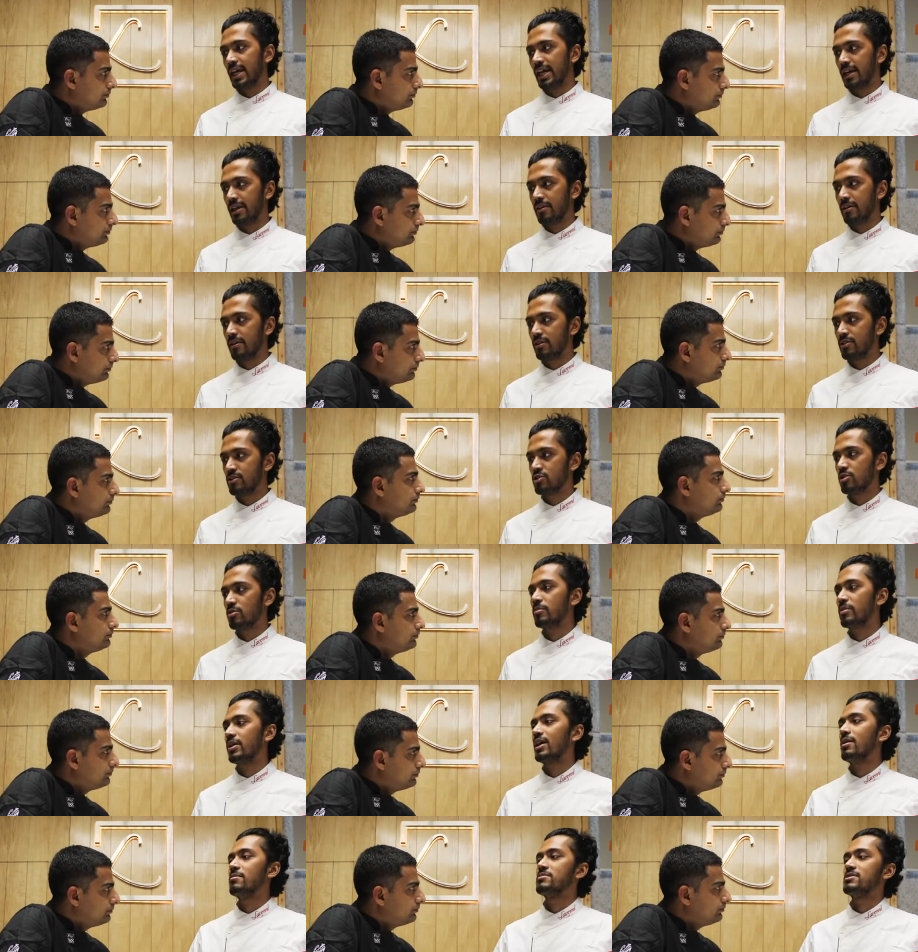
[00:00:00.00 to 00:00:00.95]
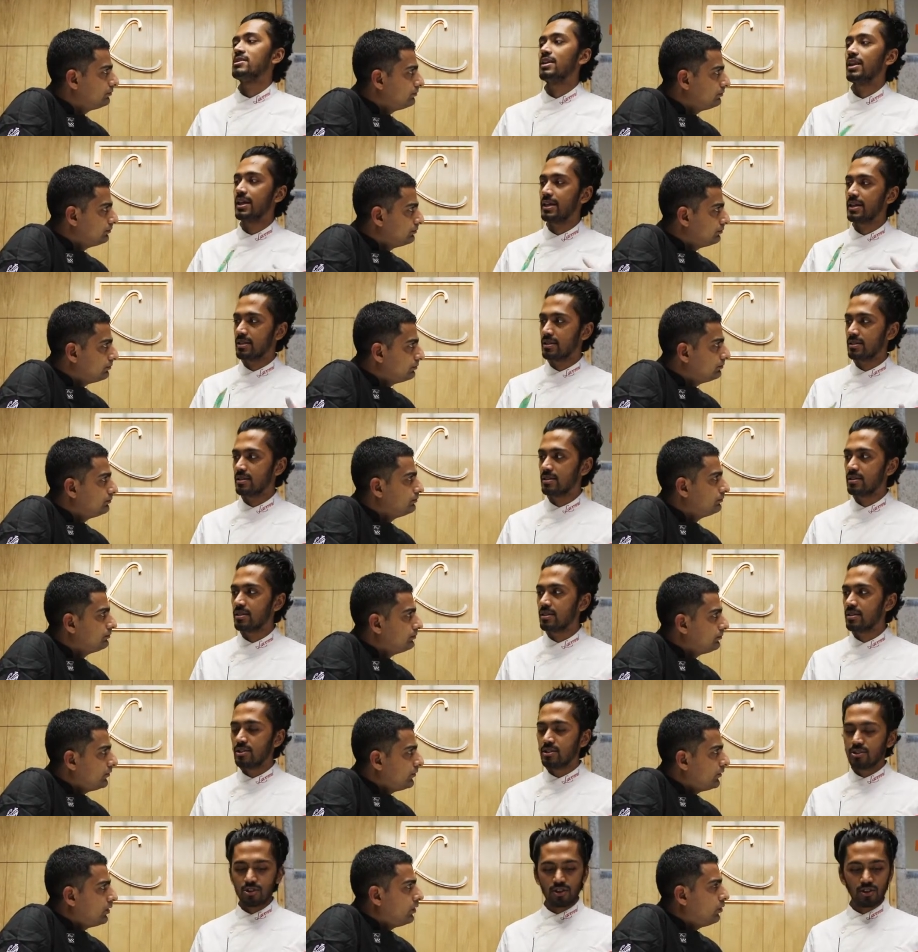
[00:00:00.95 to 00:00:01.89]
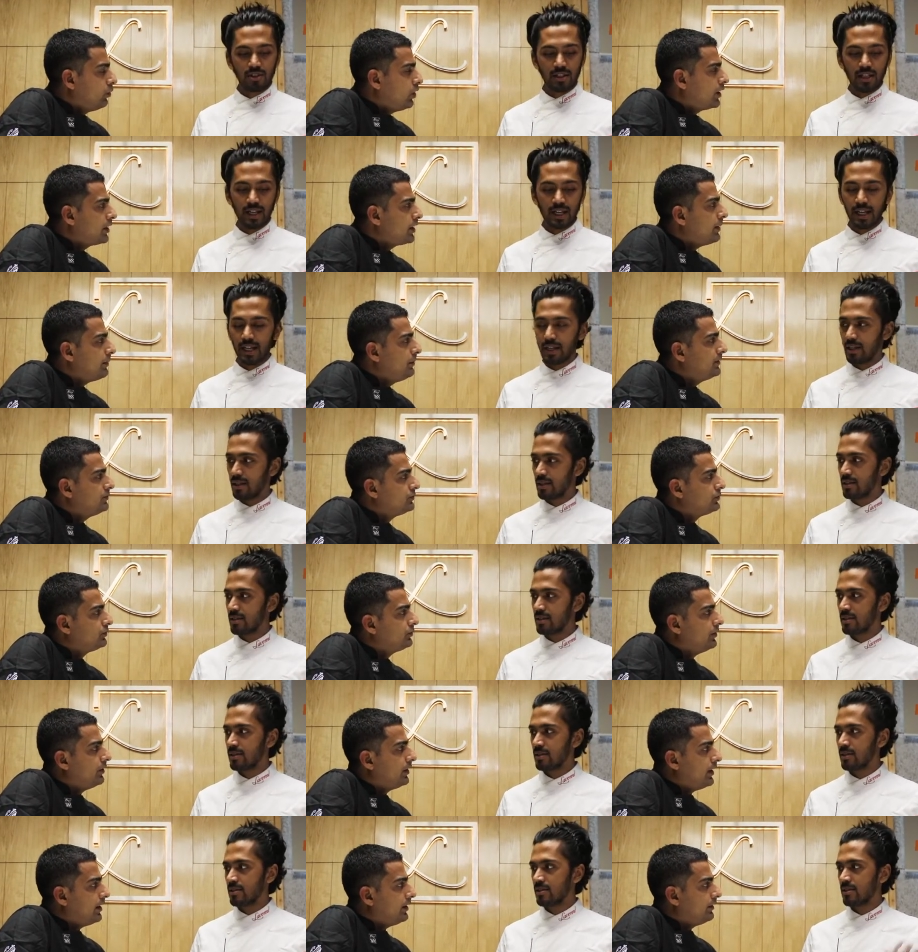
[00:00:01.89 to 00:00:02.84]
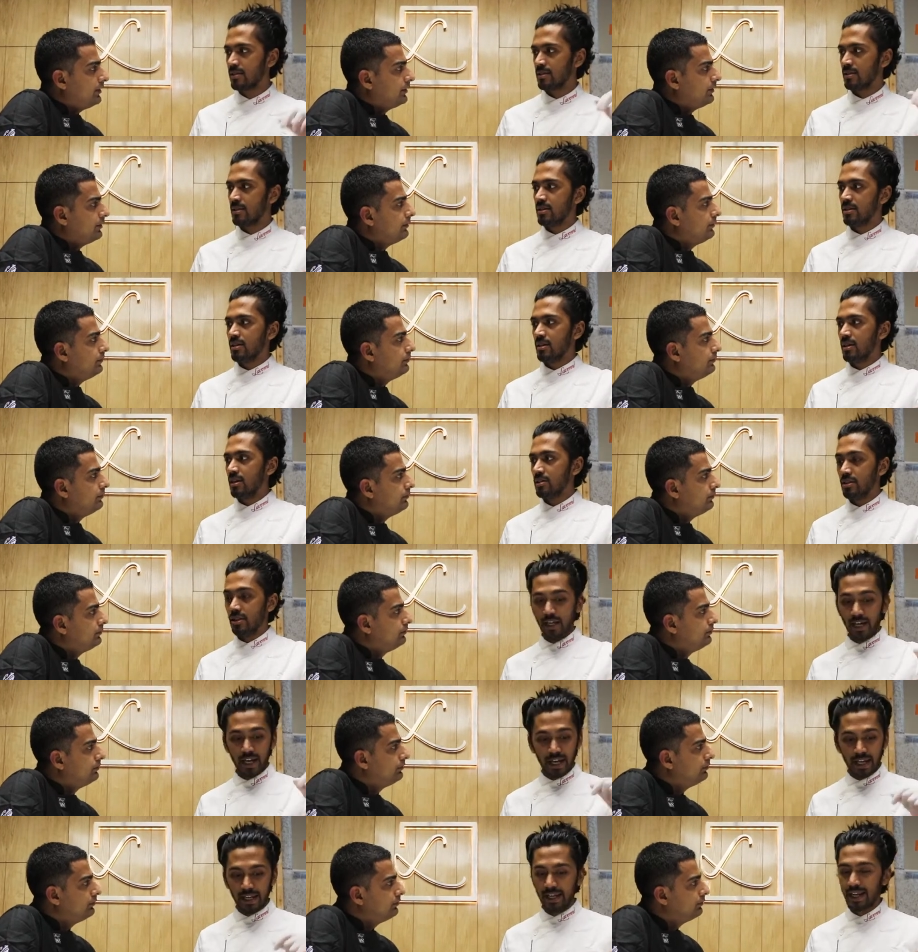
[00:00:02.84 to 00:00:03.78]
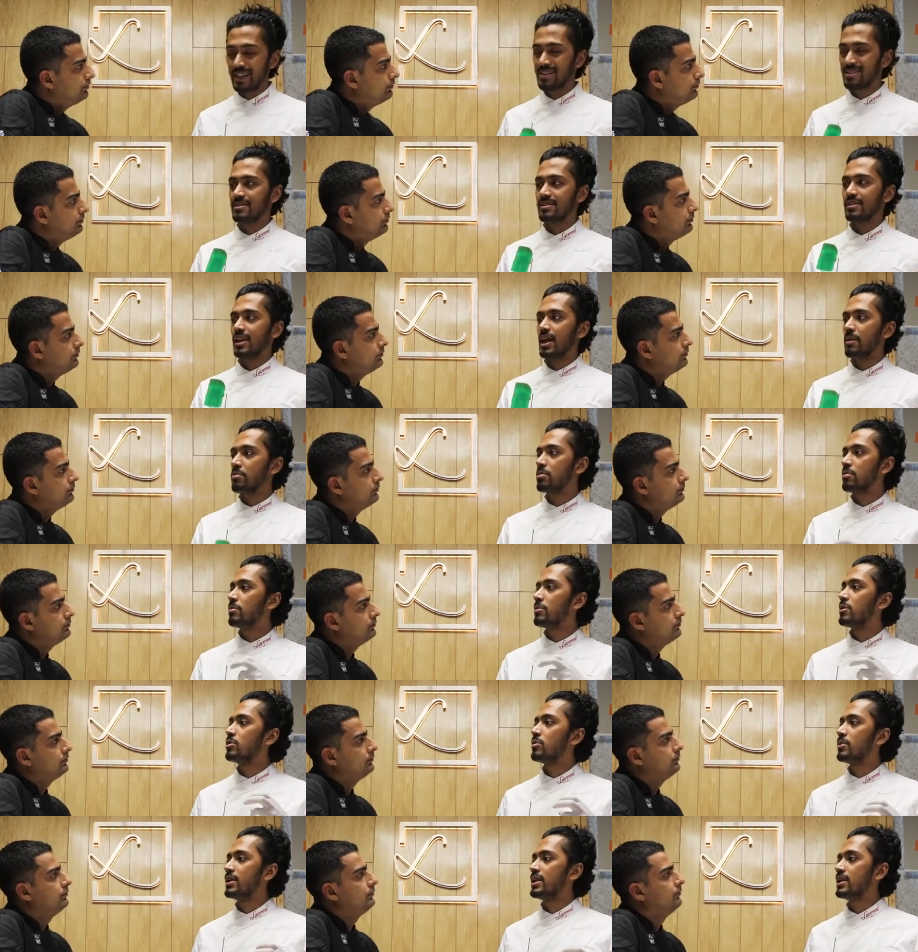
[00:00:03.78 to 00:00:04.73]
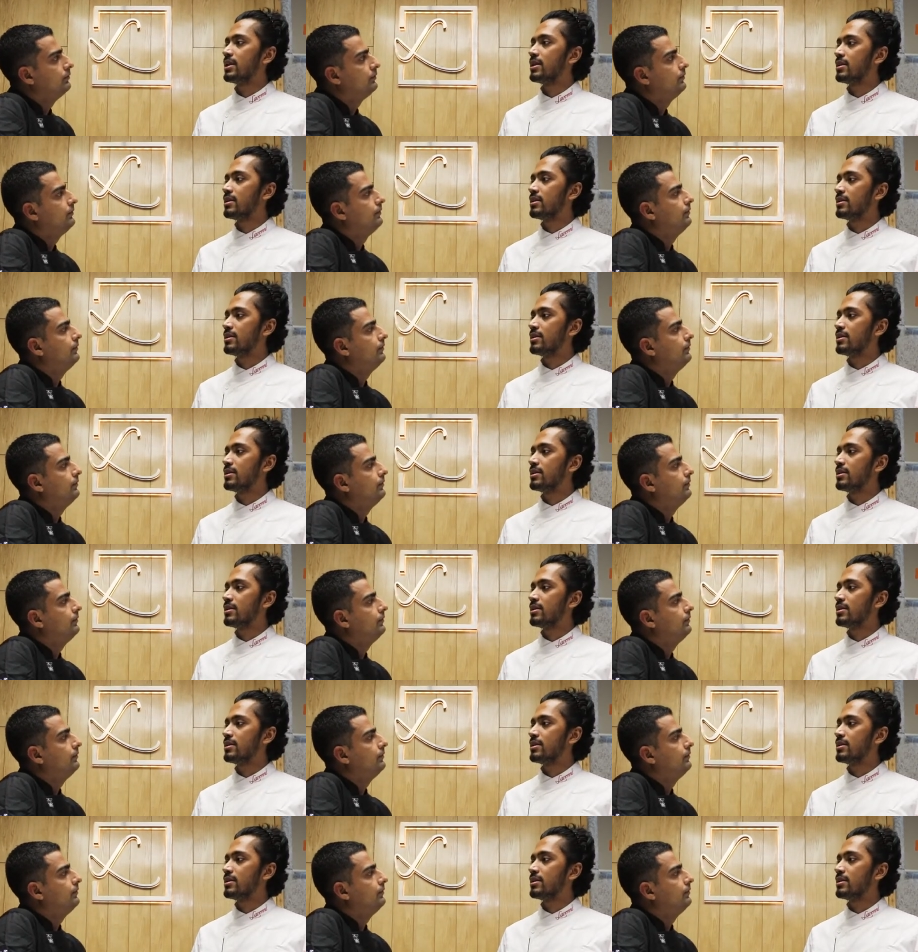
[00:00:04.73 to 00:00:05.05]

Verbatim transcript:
Speaker 1: air. So it becomes lighter. So What light happens to the air? The air gets trapped between